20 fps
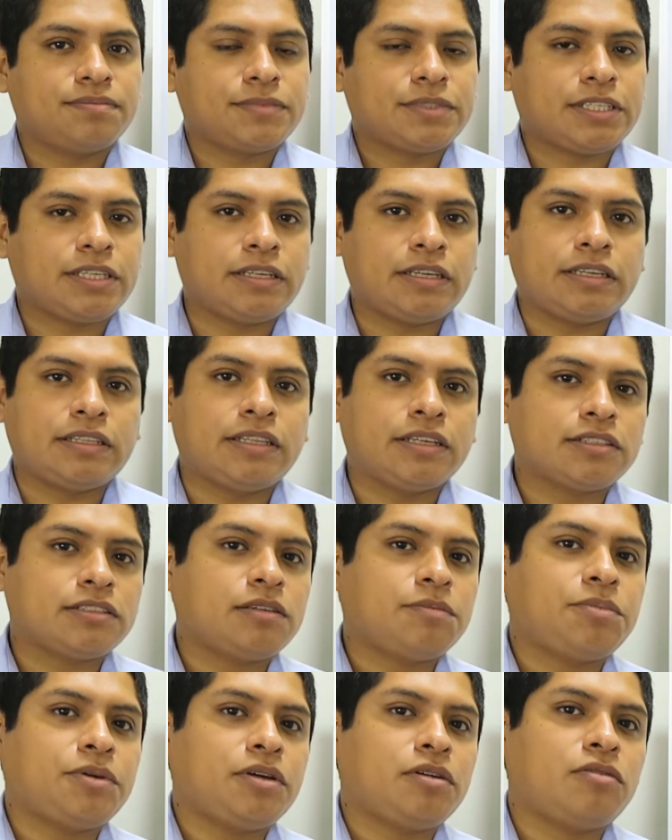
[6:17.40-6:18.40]
Okay? It
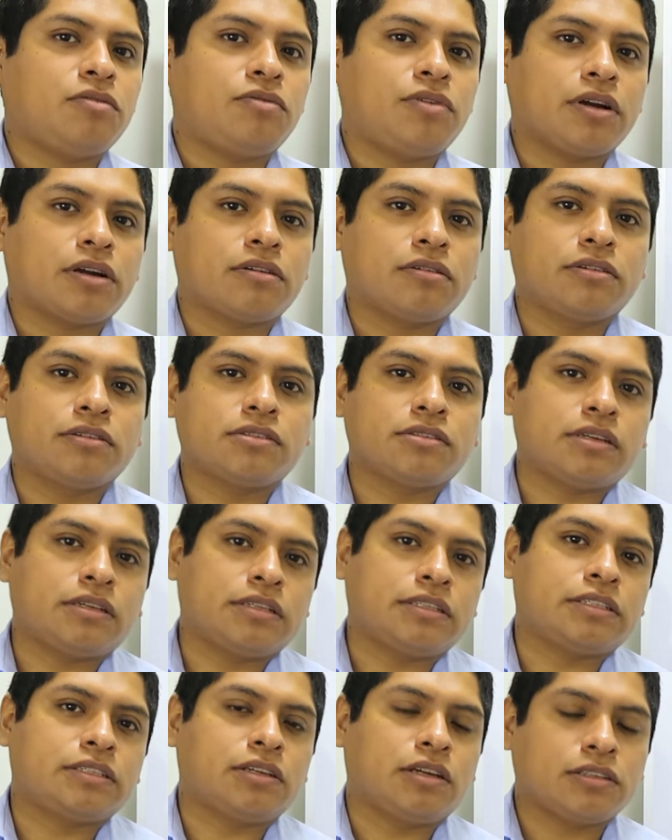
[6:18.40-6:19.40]
doesn't appear on records
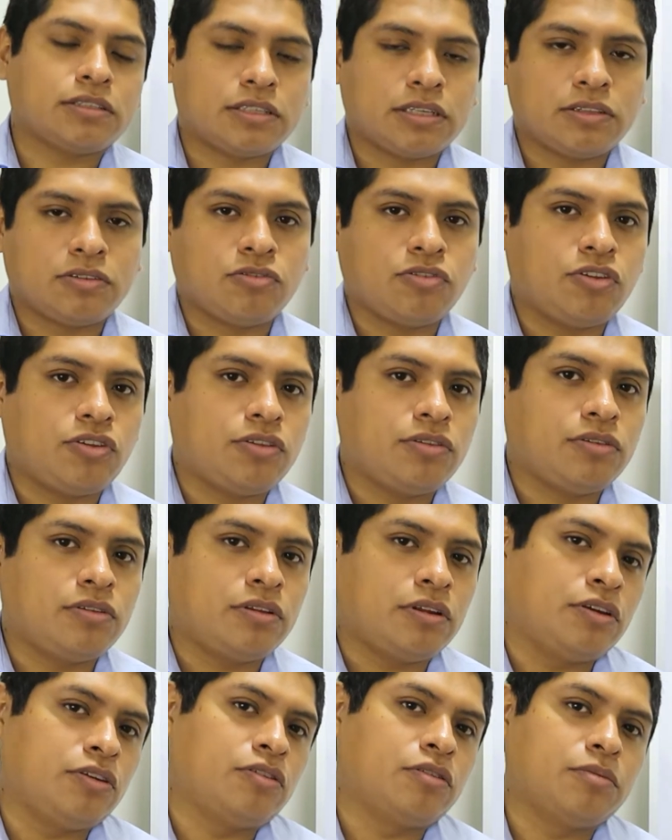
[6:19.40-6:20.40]
and it's not sent to
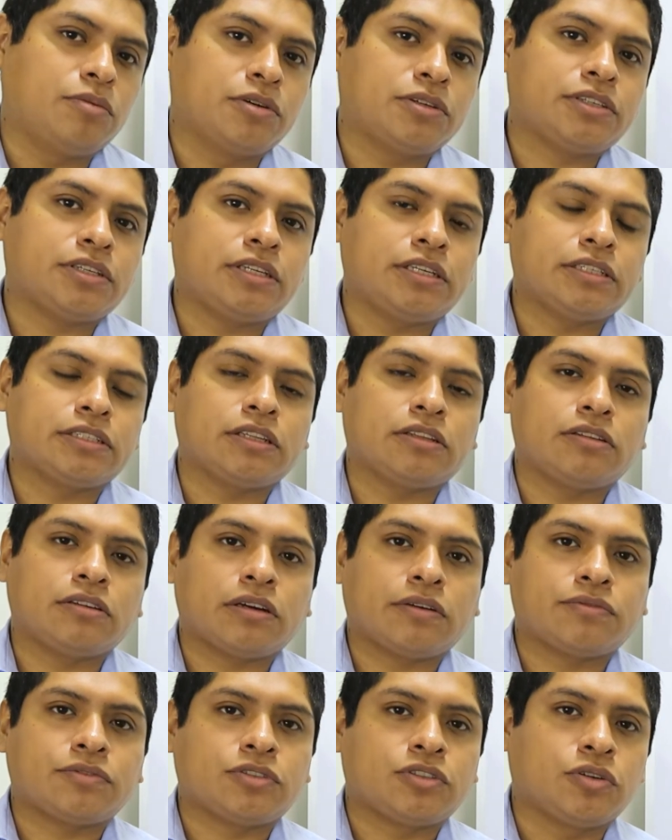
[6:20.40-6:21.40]
the universities that you
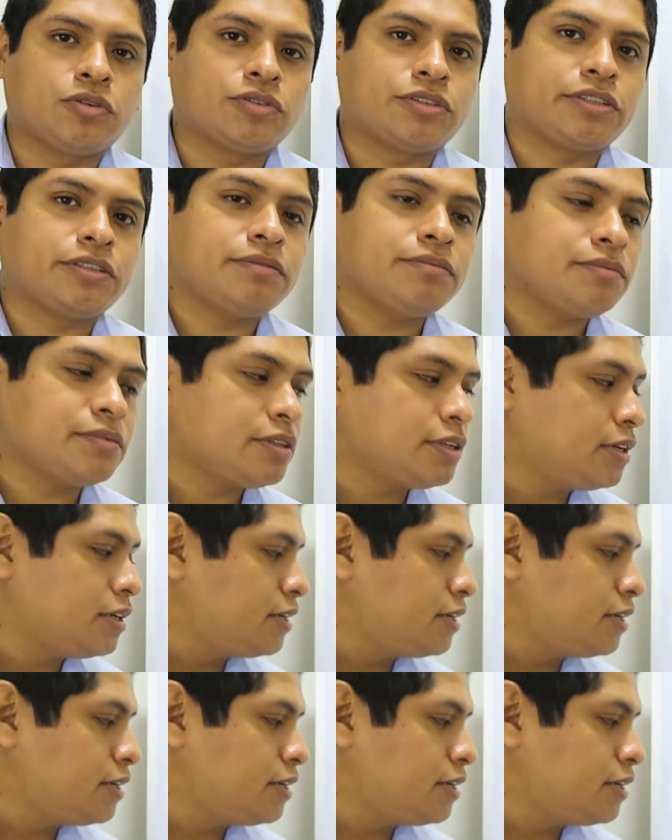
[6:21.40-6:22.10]
have chosen.